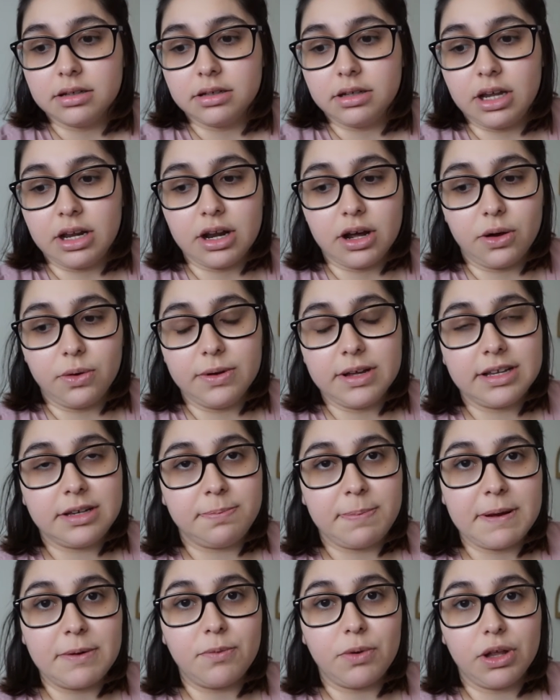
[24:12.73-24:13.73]
you know, it's
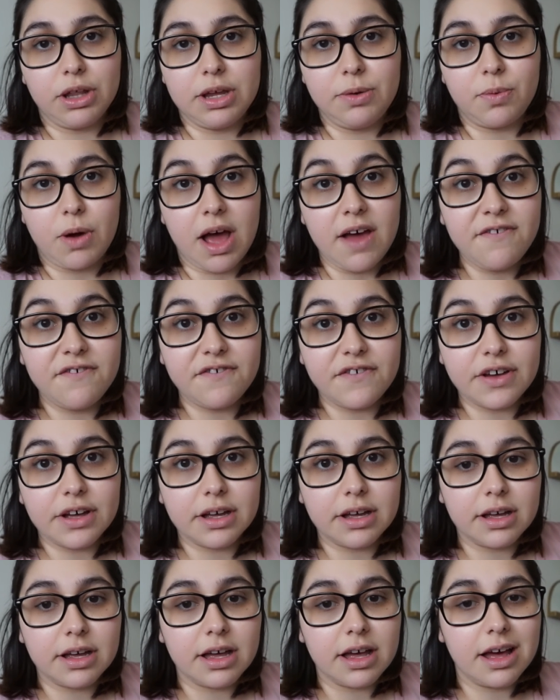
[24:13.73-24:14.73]
been really rough,
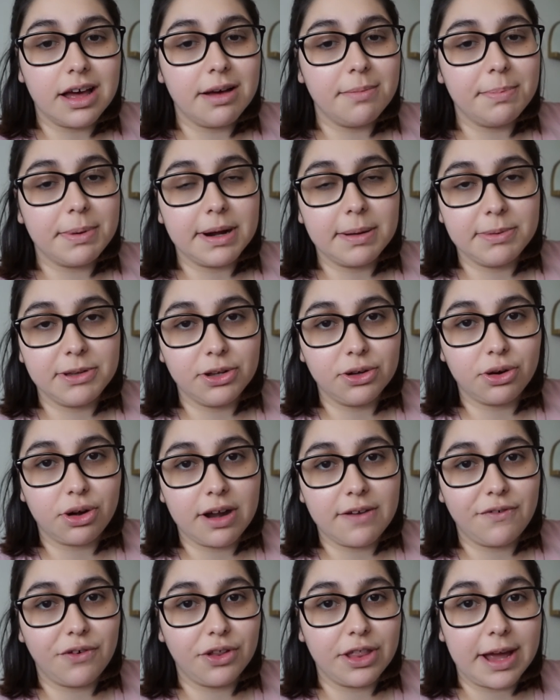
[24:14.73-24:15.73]
um, but I'm so
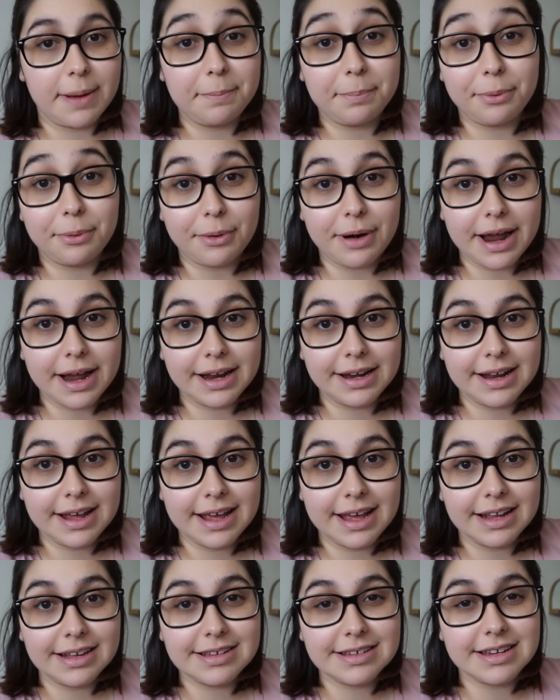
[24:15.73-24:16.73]
grateful that I'm
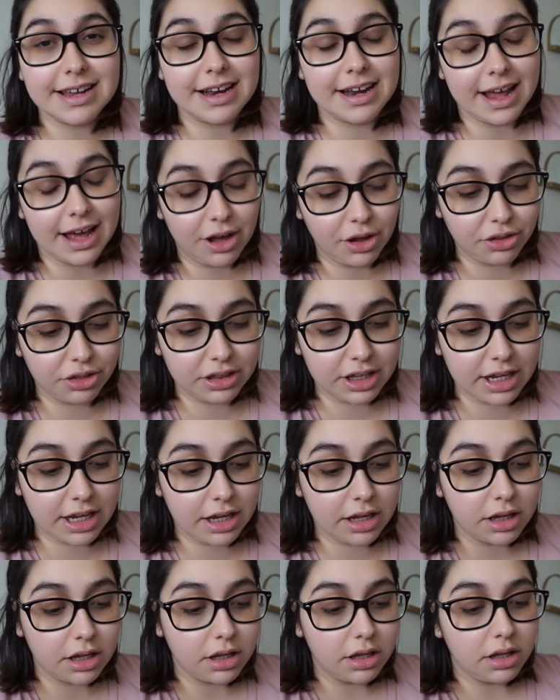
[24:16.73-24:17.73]
pregnant and
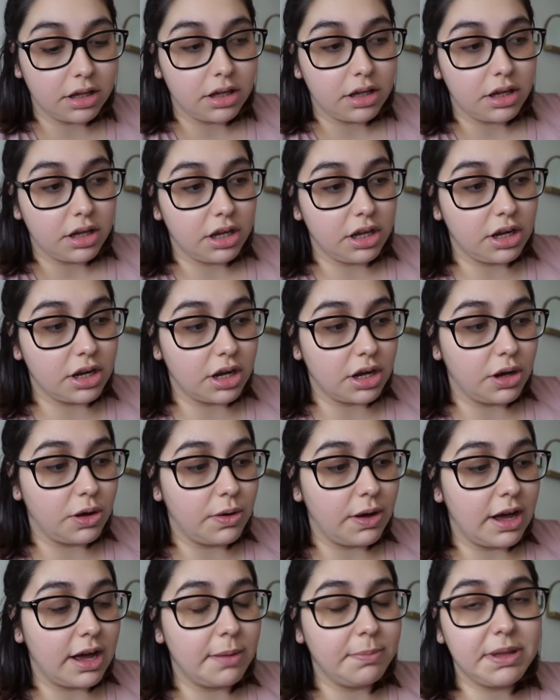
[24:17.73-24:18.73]
healthy. You know,
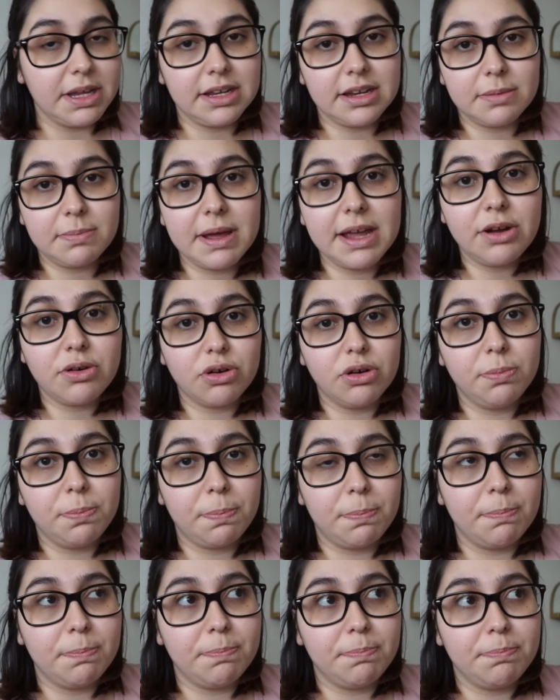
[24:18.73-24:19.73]
um, they did my group
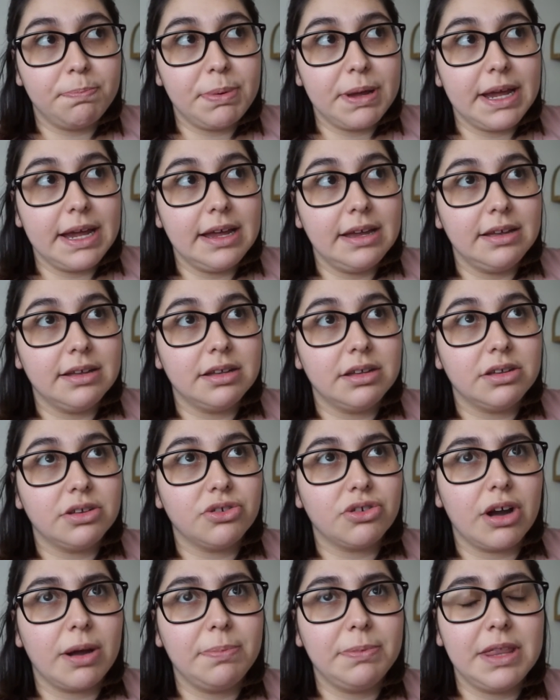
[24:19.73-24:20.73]
B
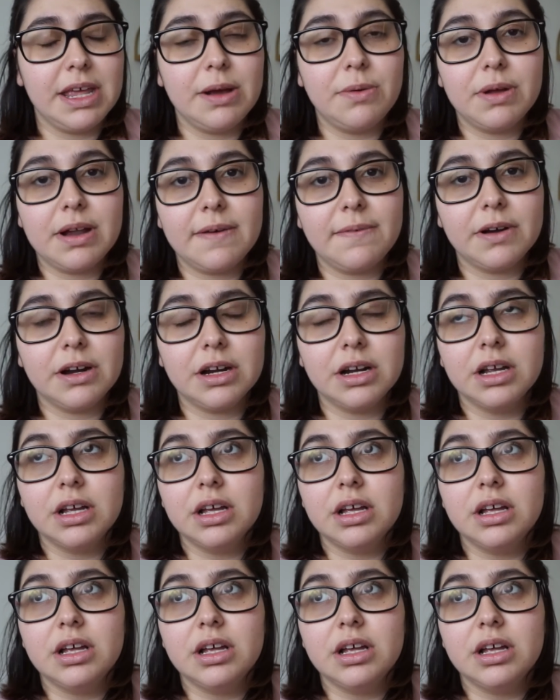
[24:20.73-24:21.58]
strep thing, whatever,